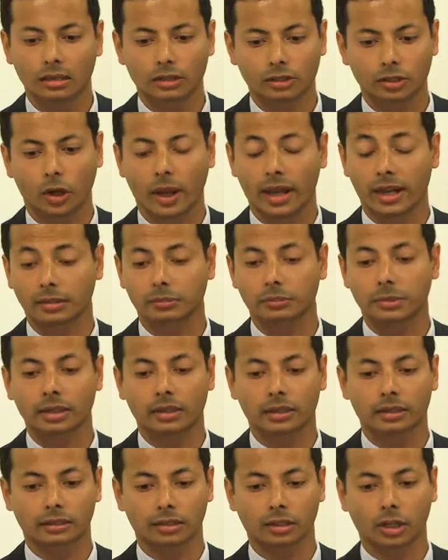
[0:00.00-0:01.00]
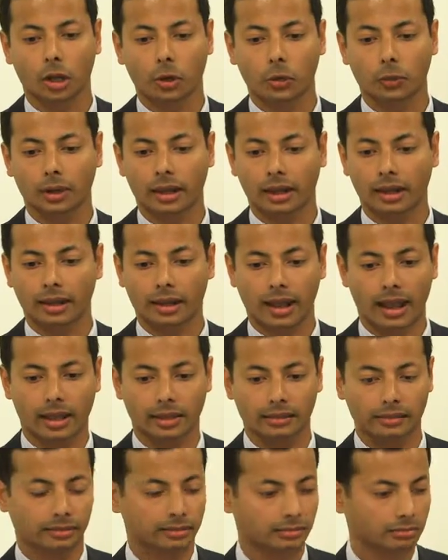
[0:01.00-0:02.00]
Sure, Adam. So
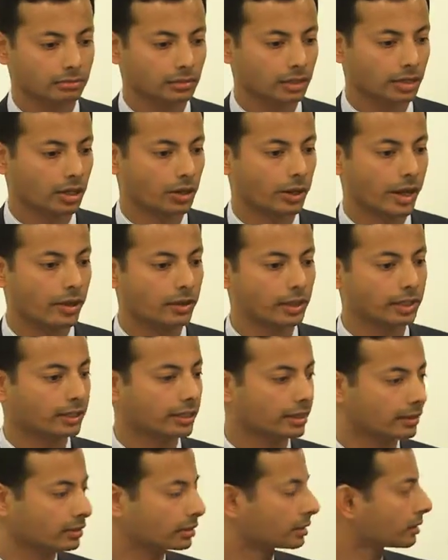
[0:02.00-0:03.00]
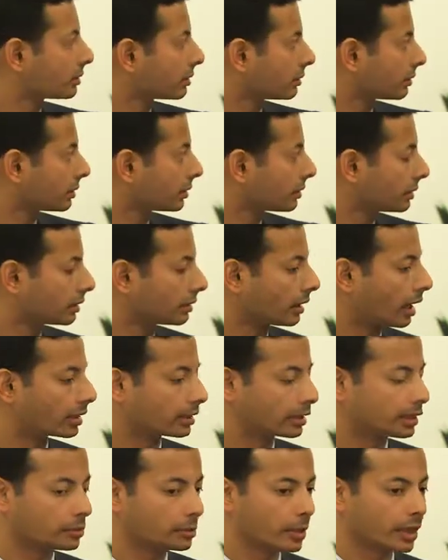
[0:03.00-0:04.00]
as Eric has
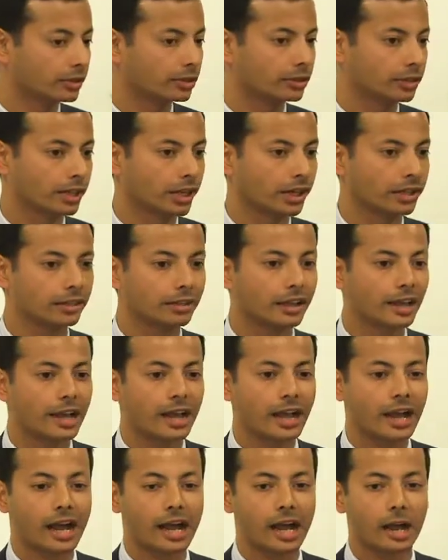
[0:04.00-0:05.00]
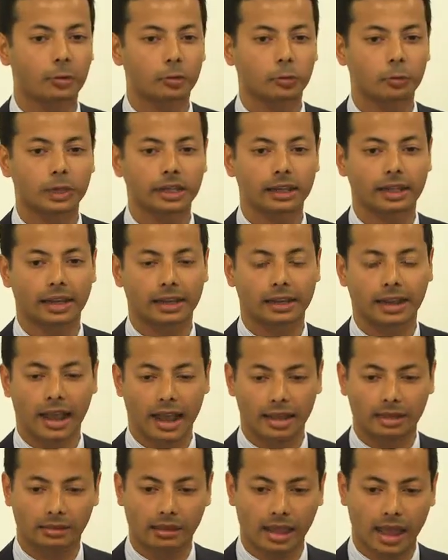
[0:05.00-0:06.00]
nicely mentioned, we
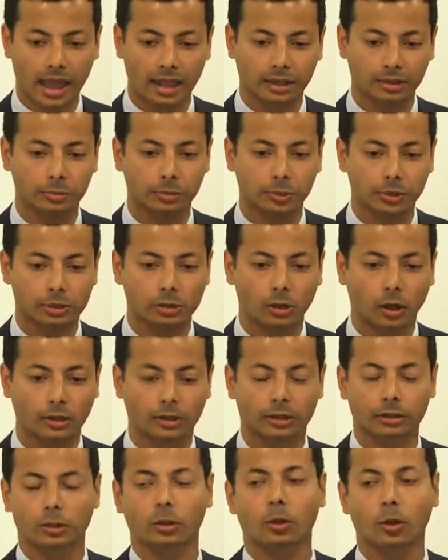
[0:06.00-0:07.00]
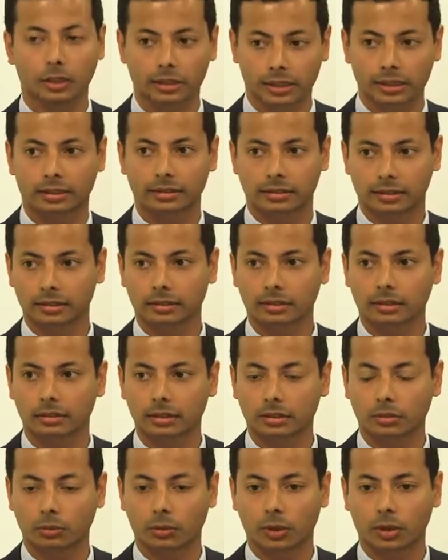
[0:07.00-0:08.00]
had to put a lot of thought into
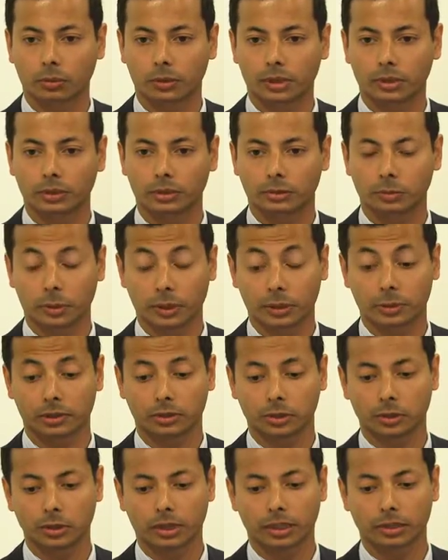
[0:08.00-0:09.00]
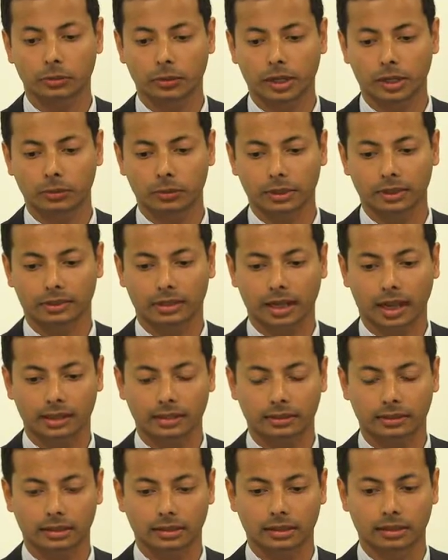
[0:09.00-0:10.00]
what we were doing when we
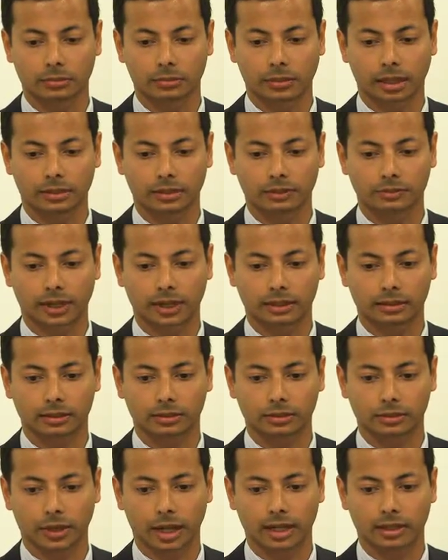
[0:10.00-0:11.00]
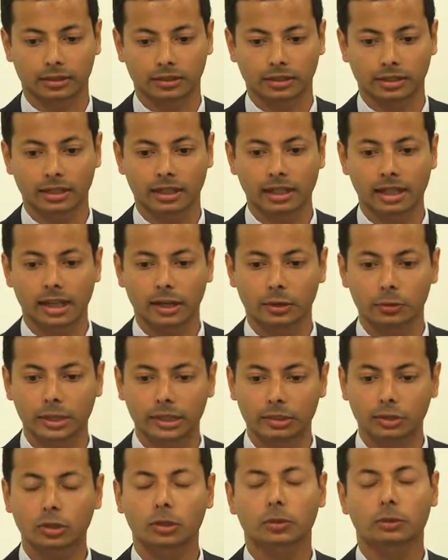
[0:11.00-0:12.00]
started the multi-factor strategy, and we
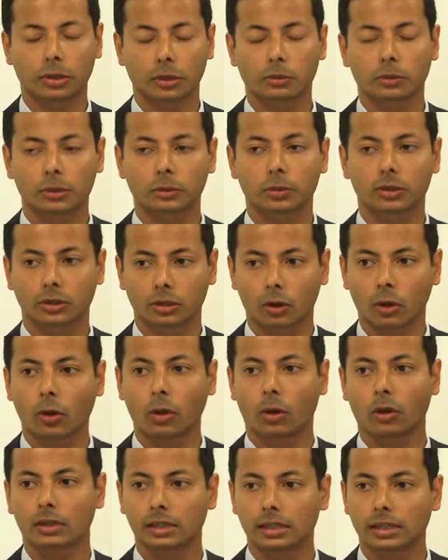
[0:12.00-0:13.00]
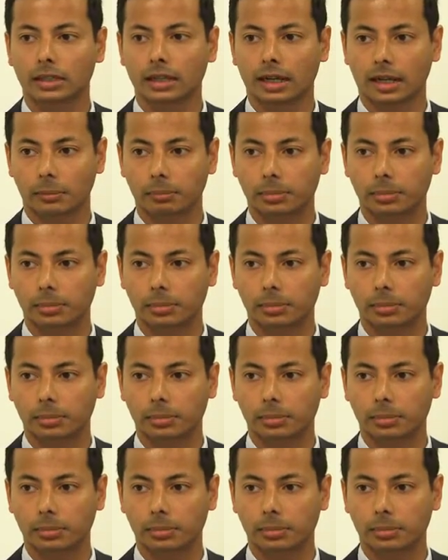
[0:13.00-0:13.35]
took what we would call a